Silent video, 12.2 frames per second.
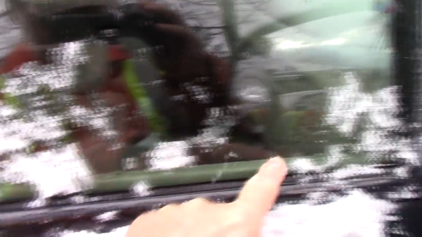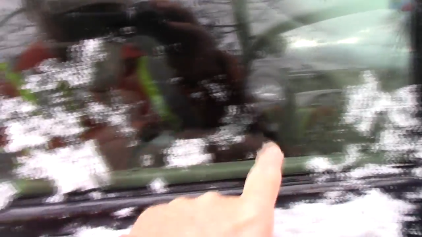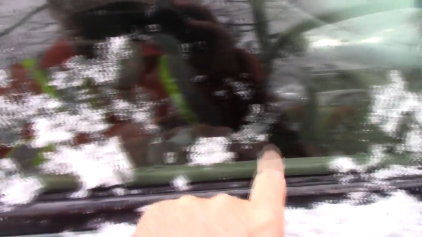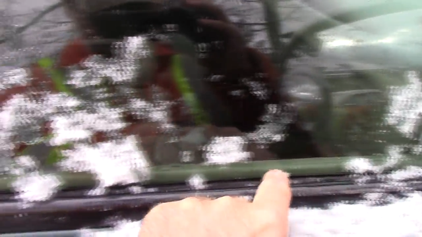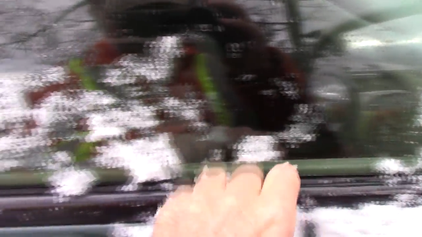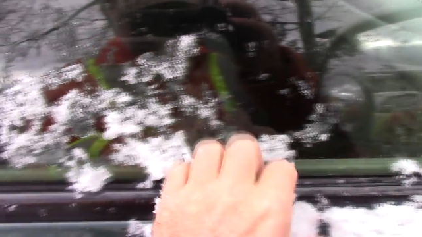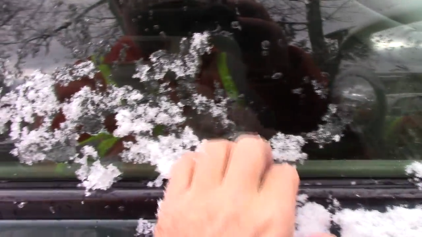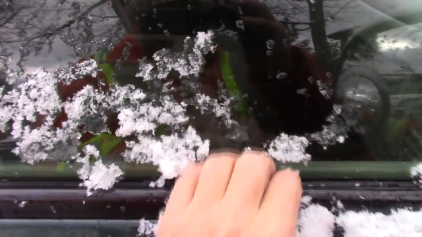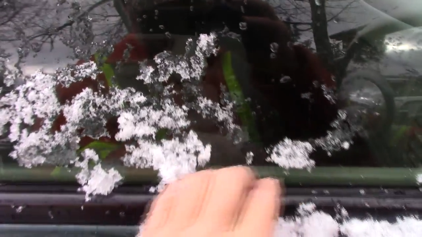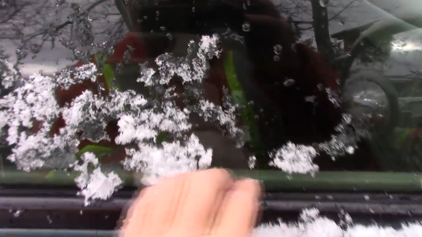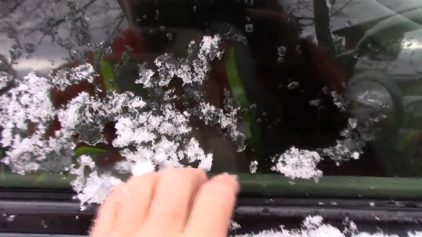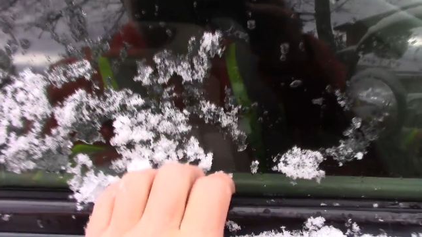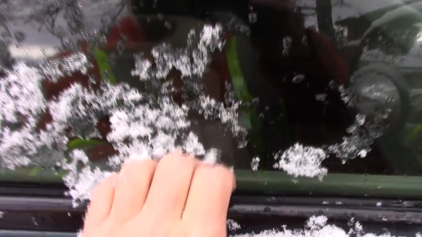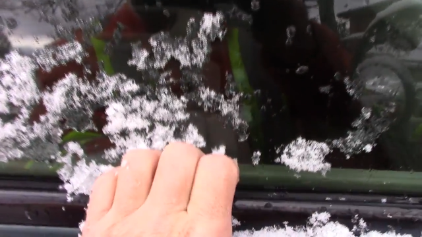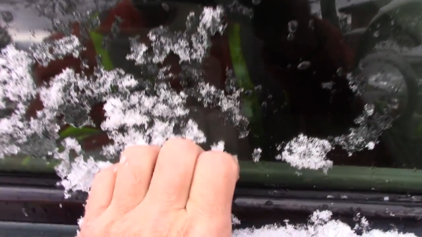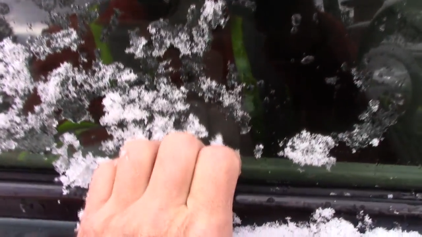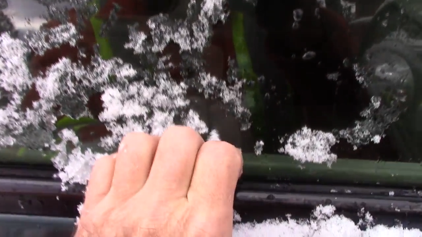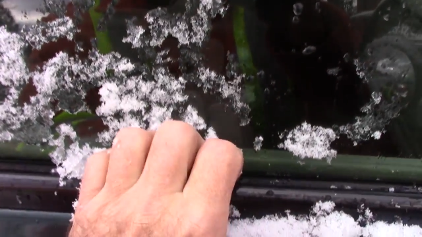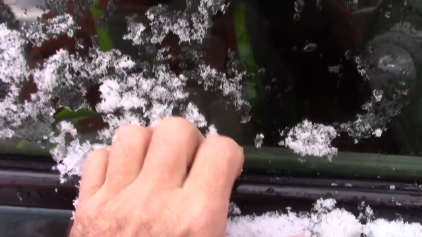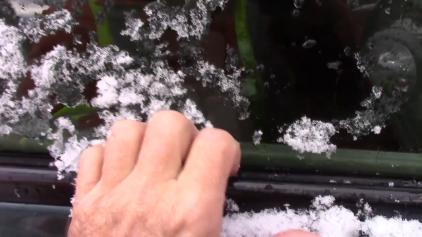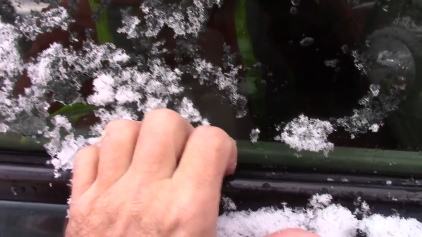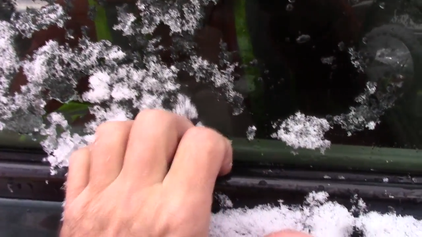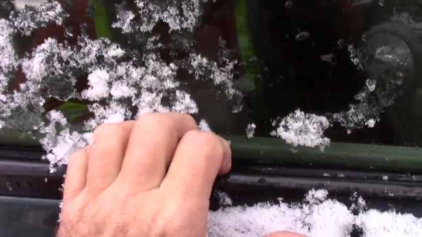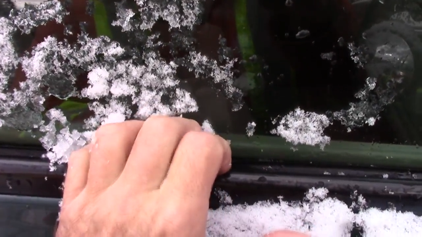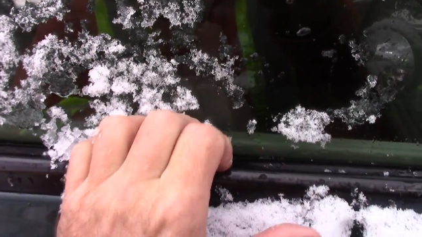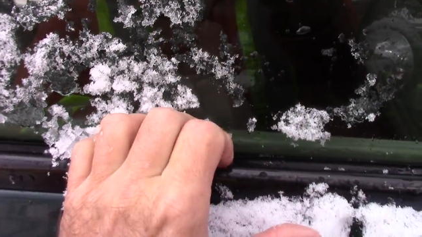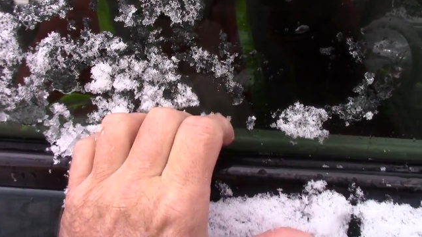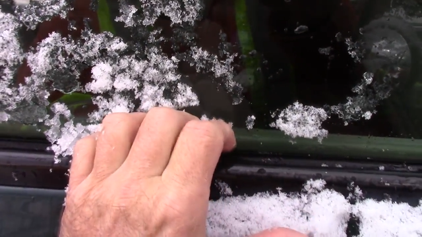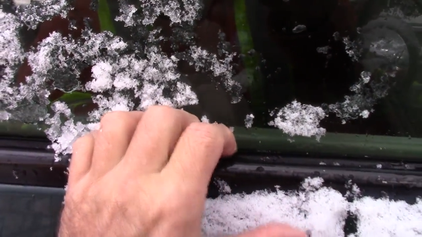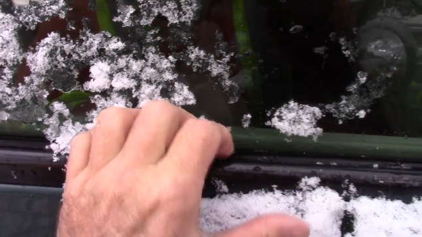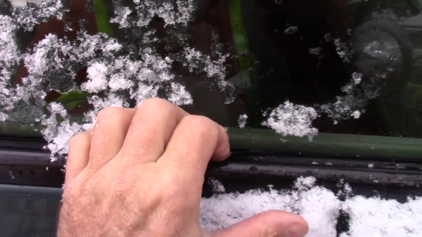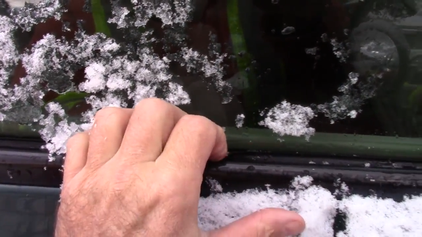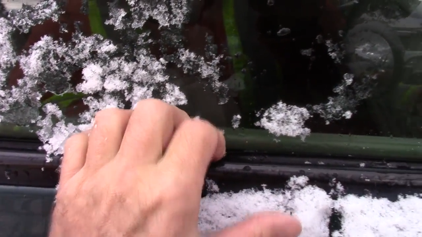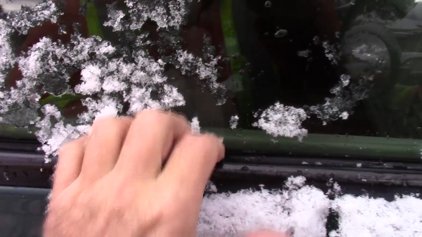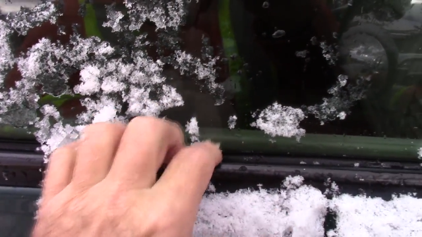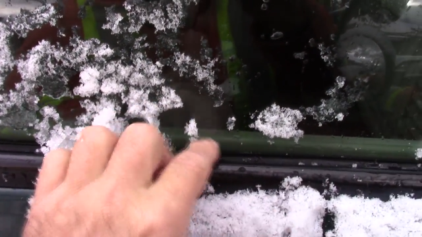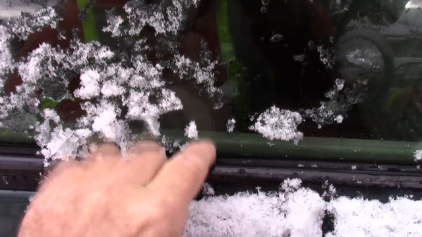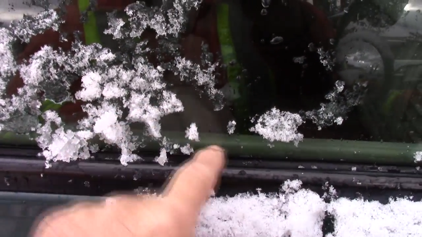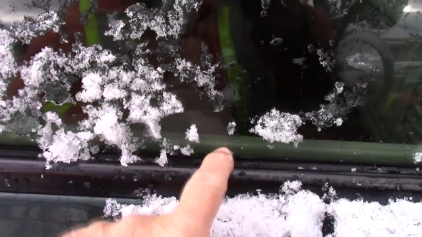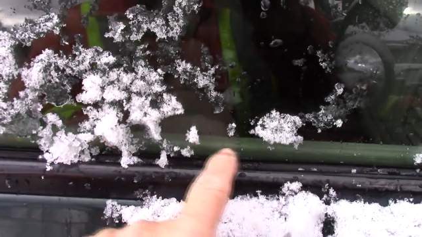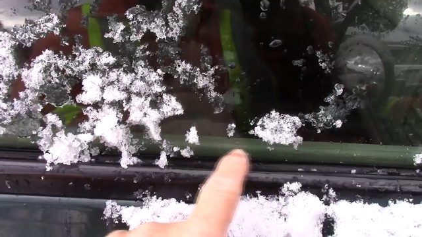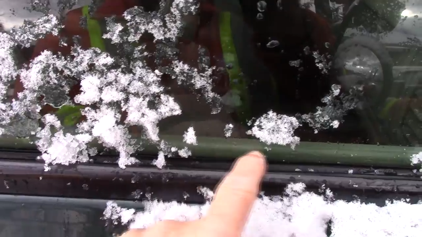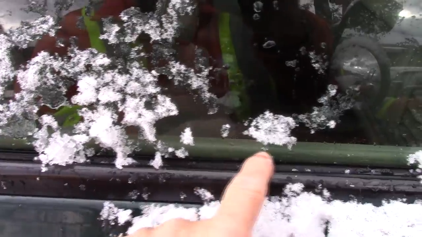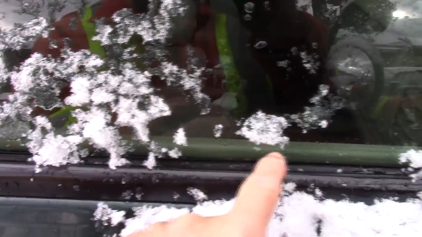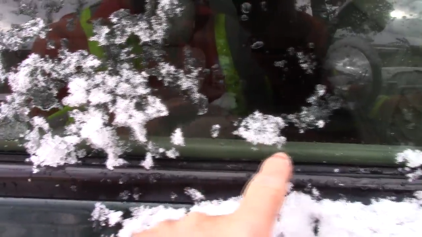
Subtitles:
[unreadable: no face in view]